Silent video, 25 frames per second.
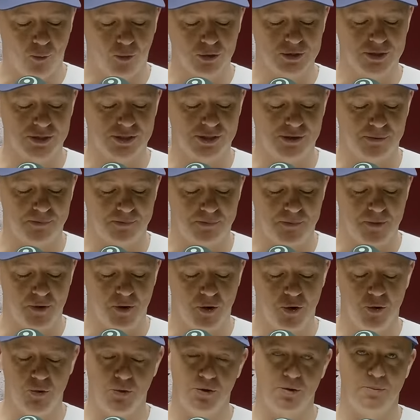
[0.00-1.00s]
What's the
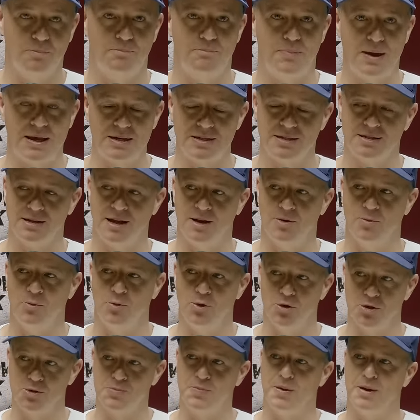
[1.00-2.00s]
who are the best and
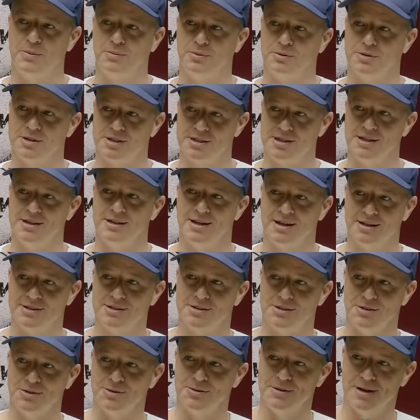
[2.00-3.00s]
worst people to sit
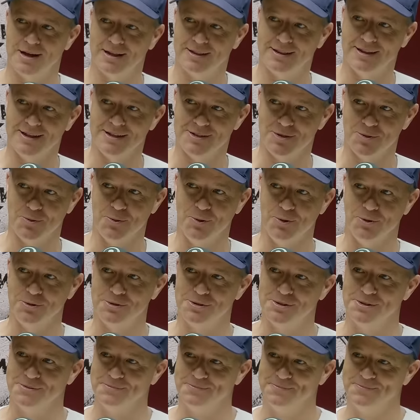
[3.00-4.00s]
next to at these
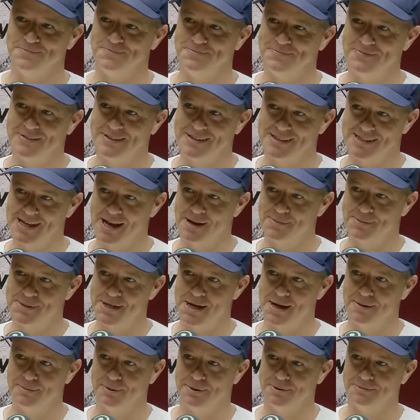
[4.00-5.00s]
awards? Same
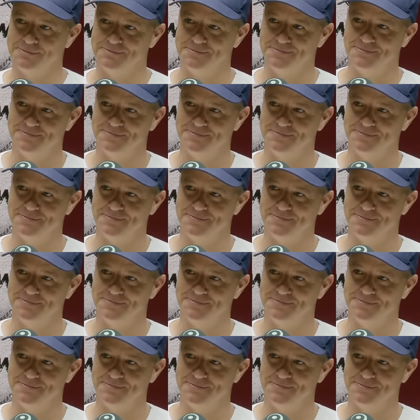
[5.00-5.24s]
table.